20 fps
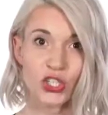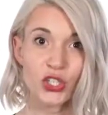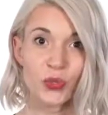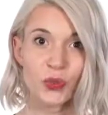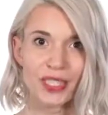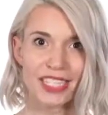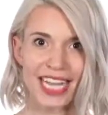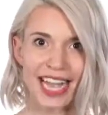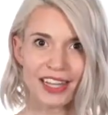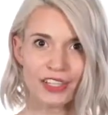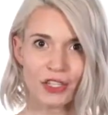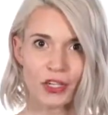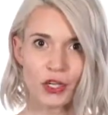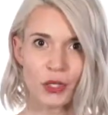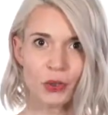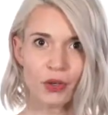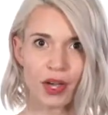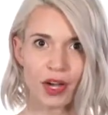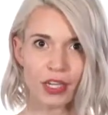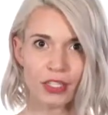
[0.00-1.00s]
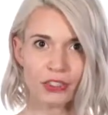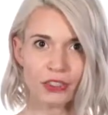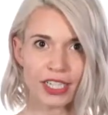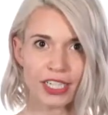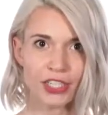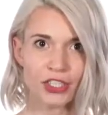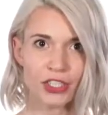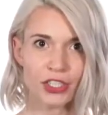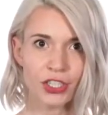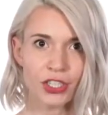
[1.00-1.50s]
To attach a new
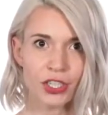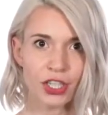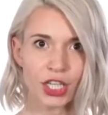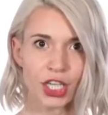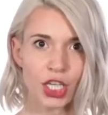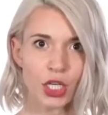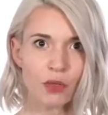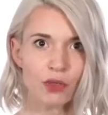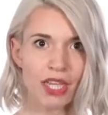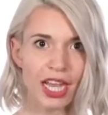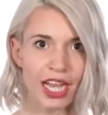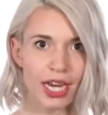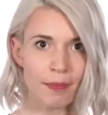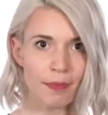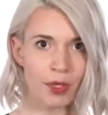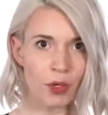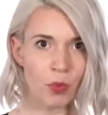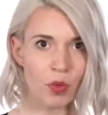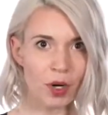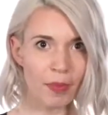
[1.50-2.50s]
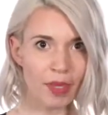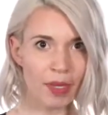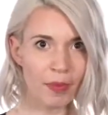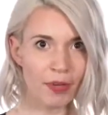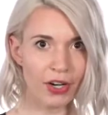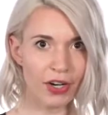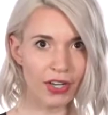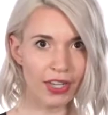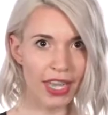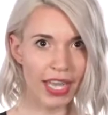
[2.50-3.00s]
cartridge, you line up the warming
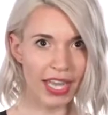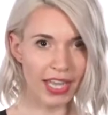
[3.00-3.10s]
bar on the